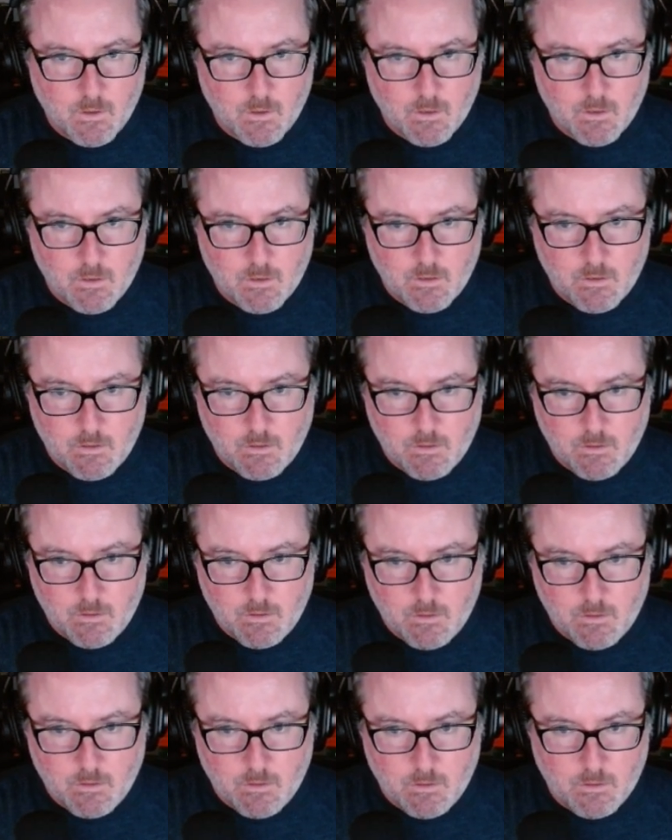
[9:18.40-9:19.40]

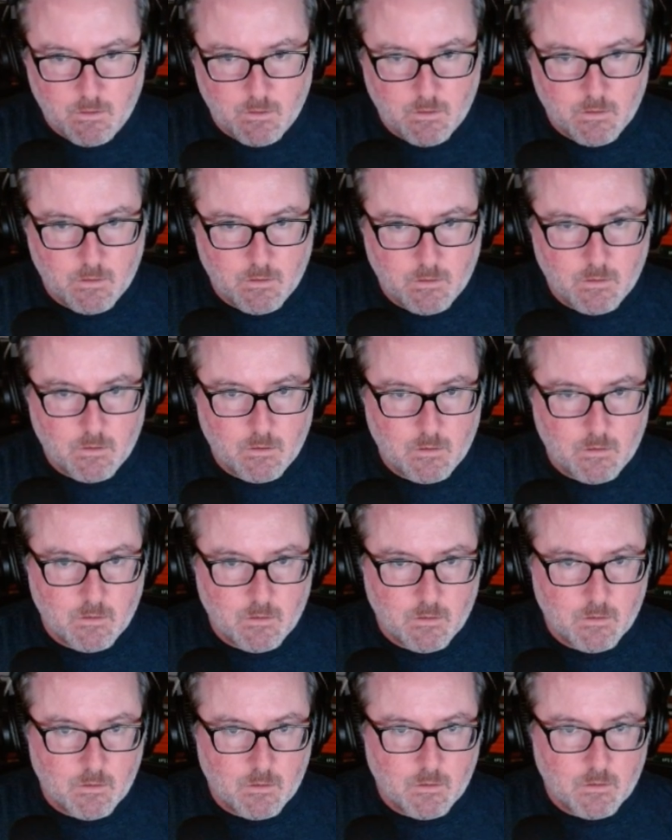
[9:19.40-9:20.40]

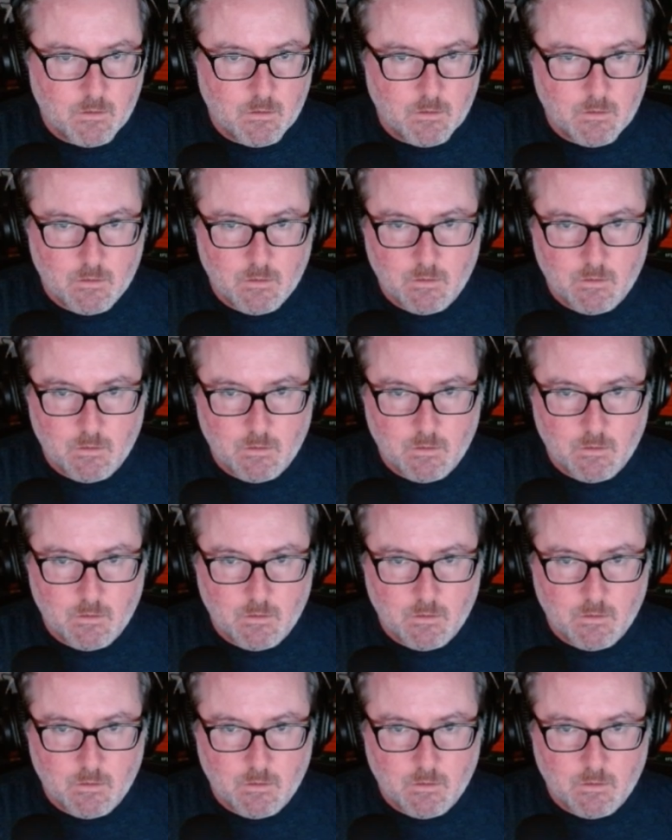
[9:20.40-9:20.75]
No one is speaking in this clip.